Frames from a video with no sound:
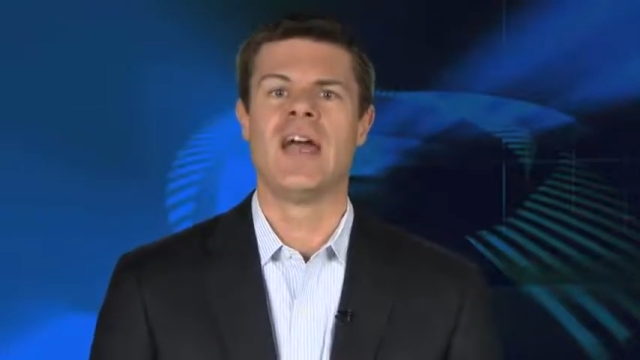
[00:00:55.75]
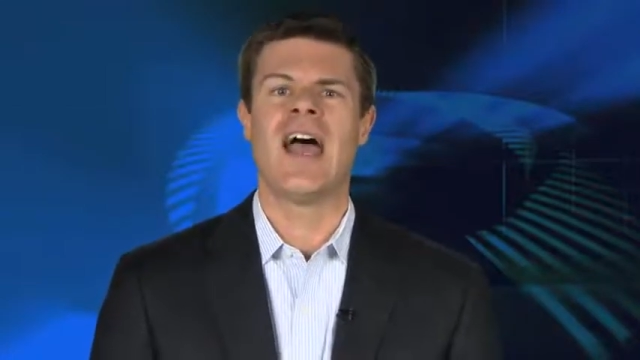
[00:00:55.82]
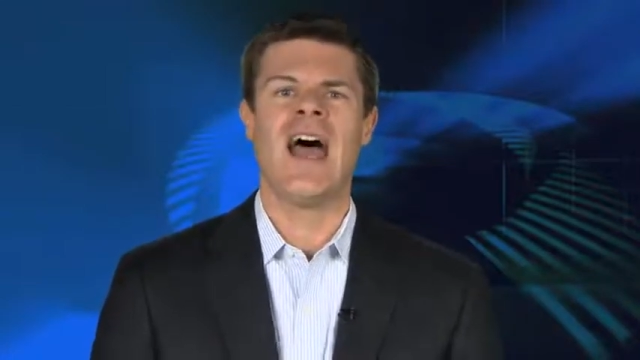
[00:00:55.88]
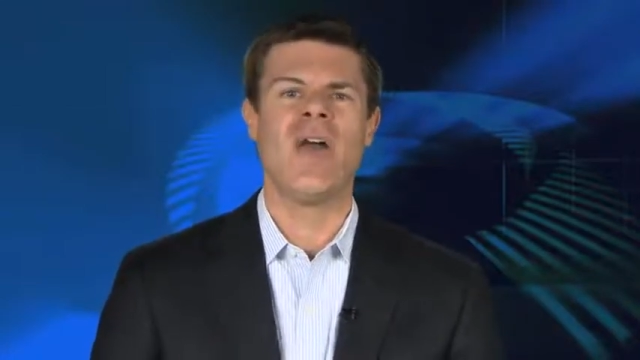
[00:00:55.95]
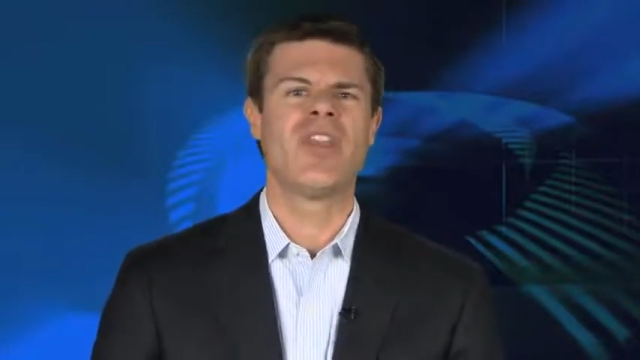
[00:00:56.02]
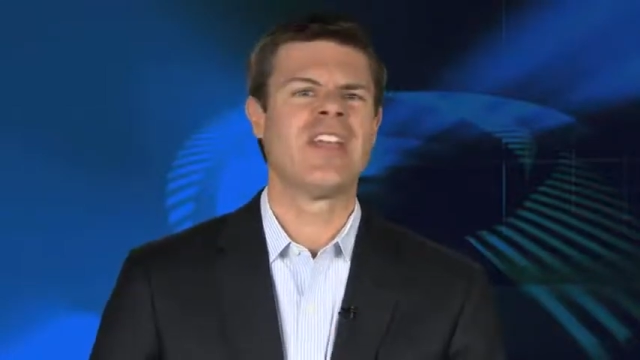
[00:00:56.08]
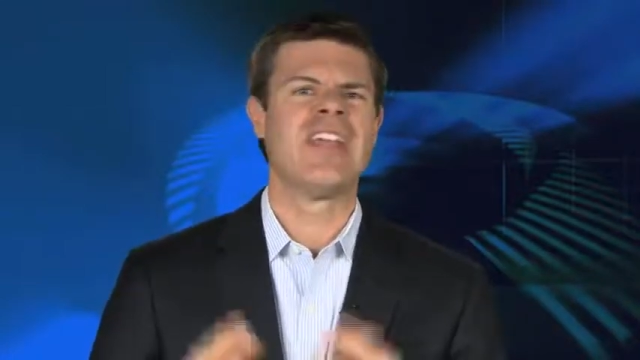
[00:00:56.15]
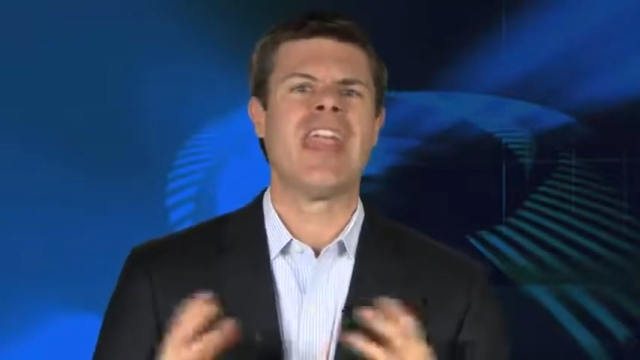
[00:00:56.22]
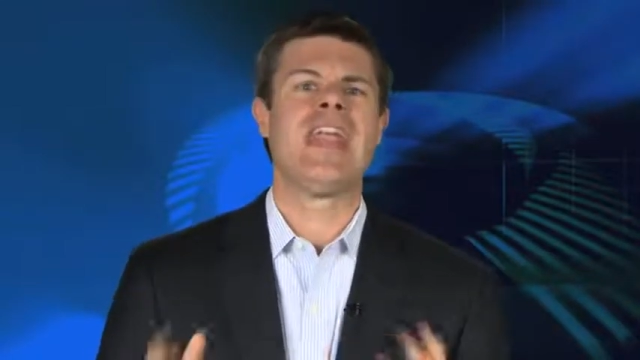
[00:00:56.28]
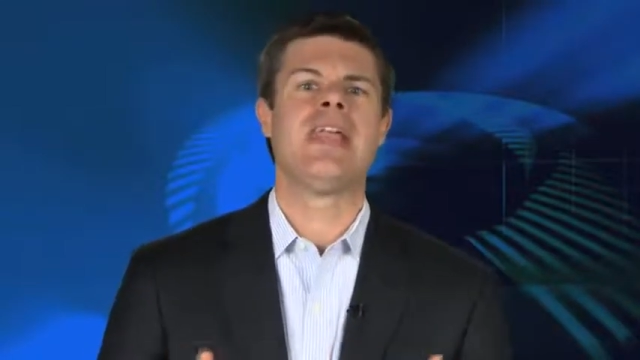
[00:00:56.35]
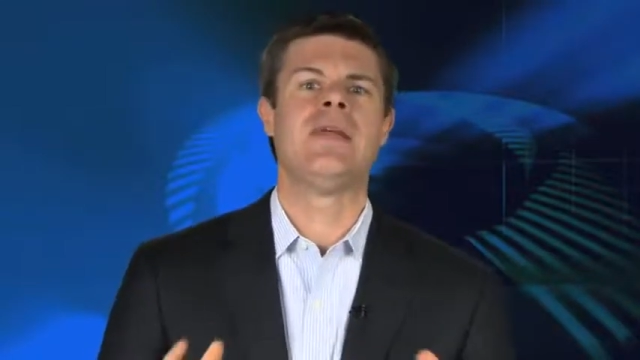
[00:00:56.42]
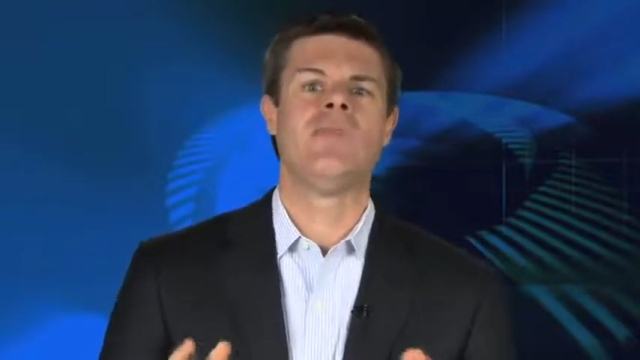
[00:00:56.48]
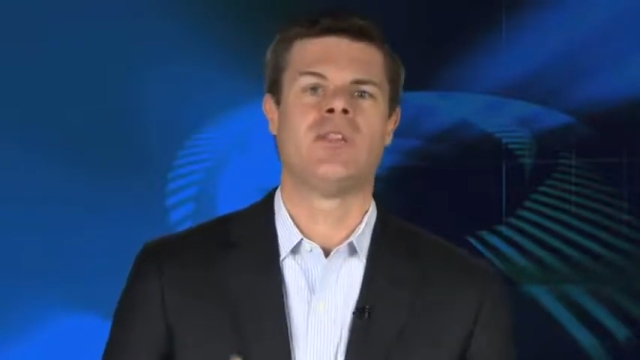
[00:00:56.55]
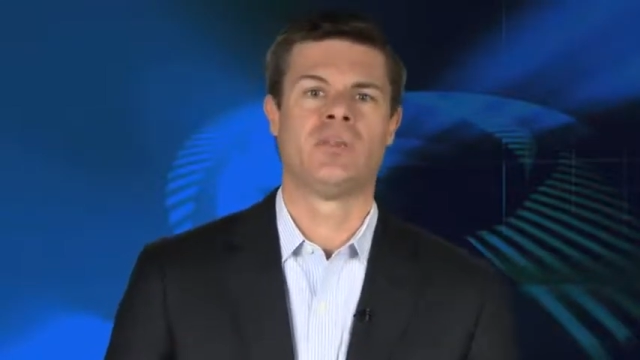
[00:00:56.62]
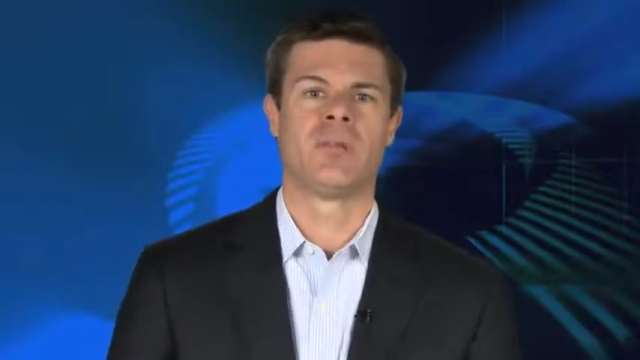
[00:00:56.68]
how the
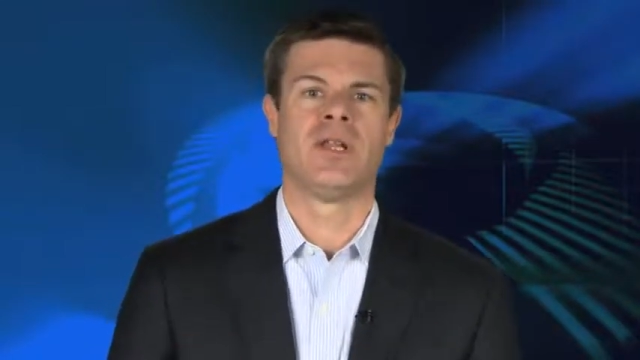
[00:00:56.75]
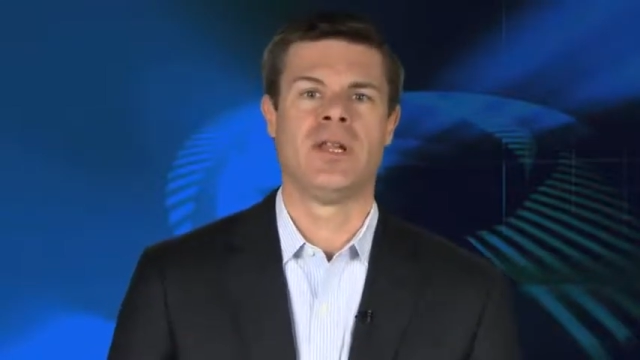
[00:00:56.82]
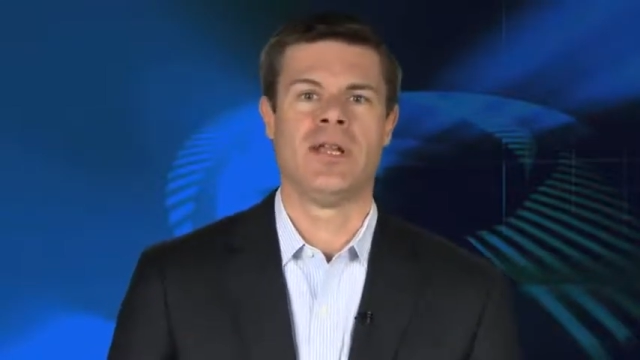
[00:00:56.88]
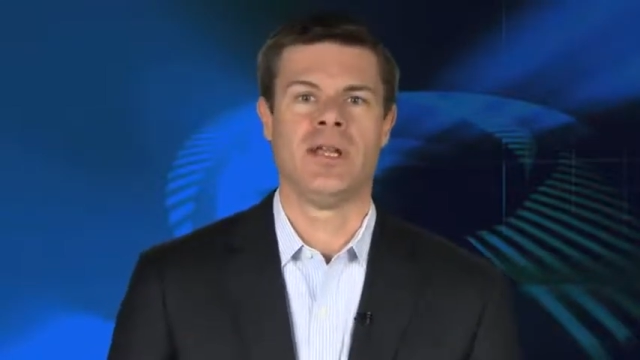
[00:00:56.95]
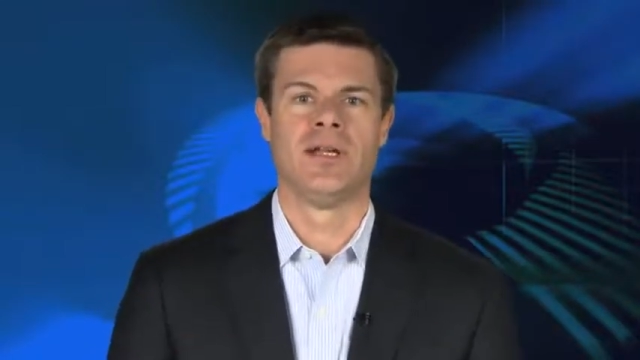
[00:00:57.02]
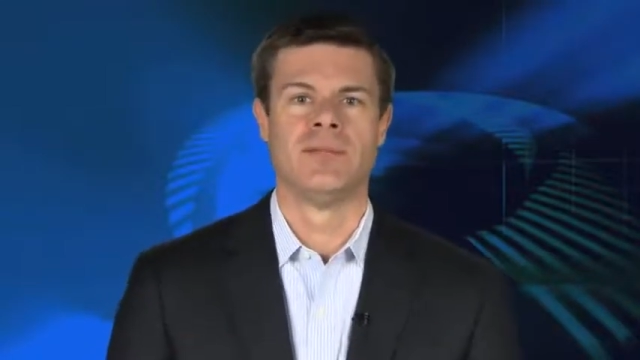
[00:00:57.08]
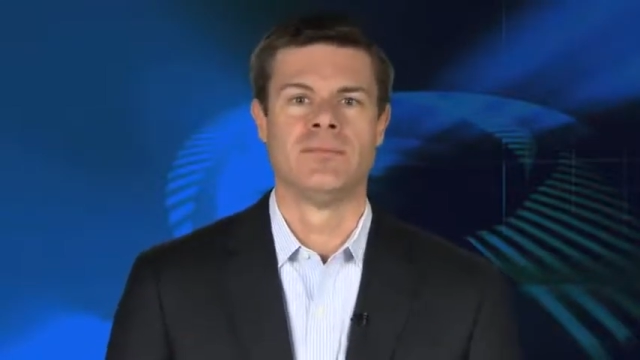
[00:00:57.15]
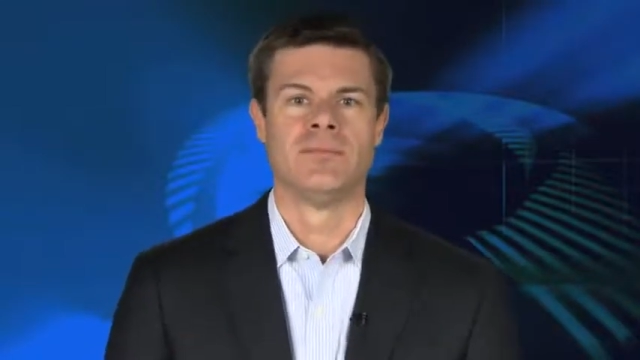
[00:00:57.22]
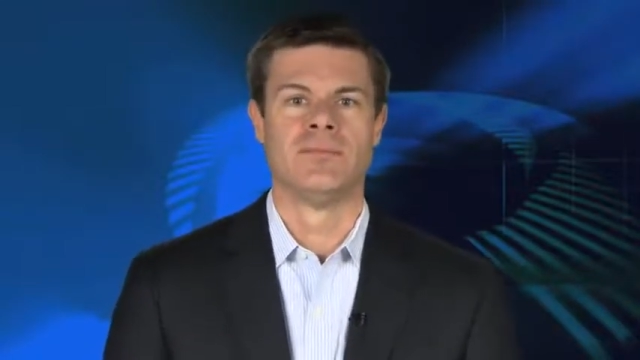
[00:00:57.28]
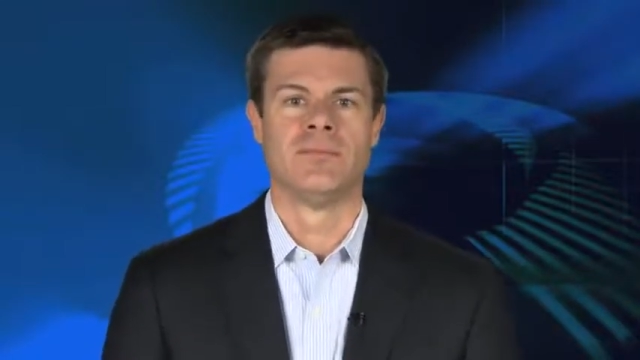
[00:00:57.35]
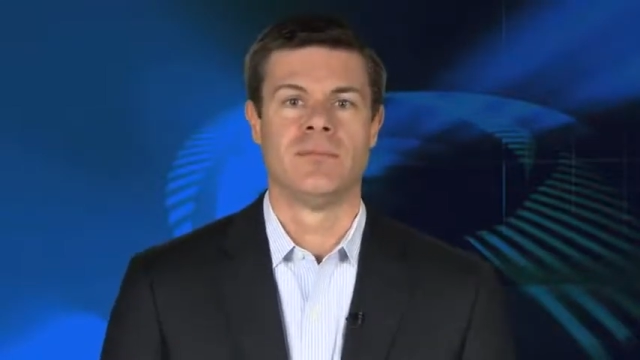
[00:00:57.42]
game is played.